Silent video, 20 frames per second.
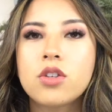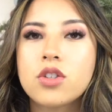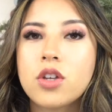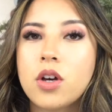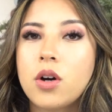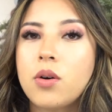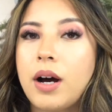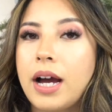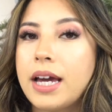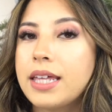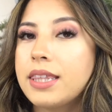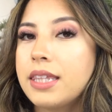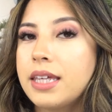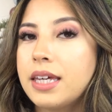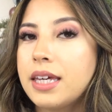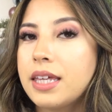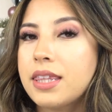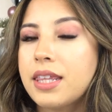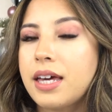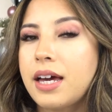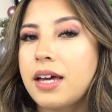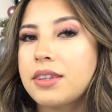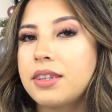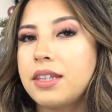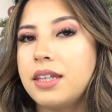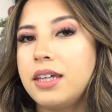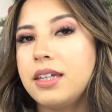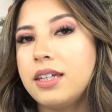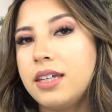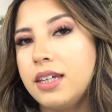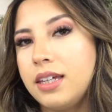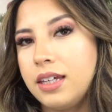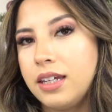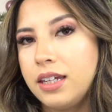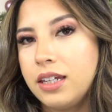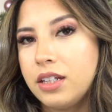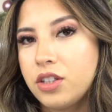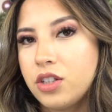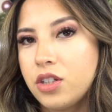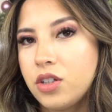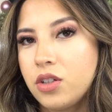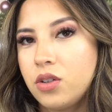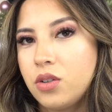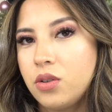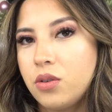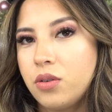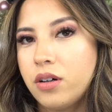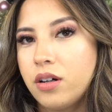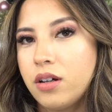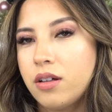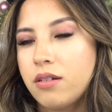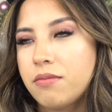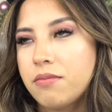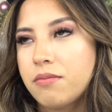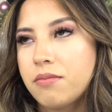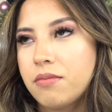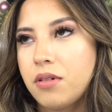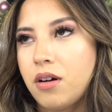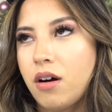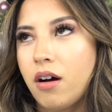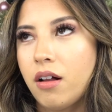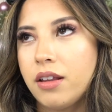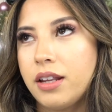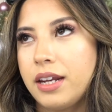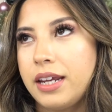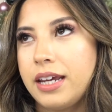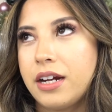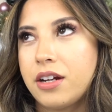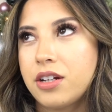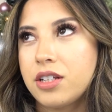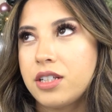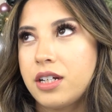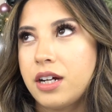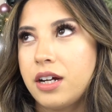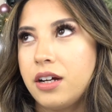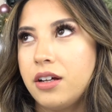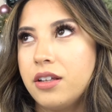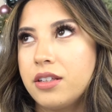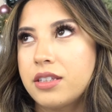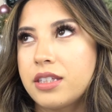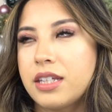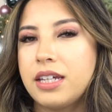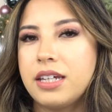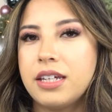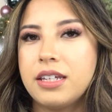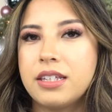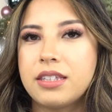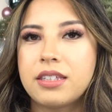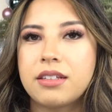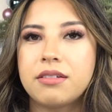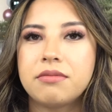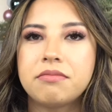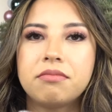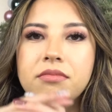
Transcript: So I think that the key to holiday hairstyles is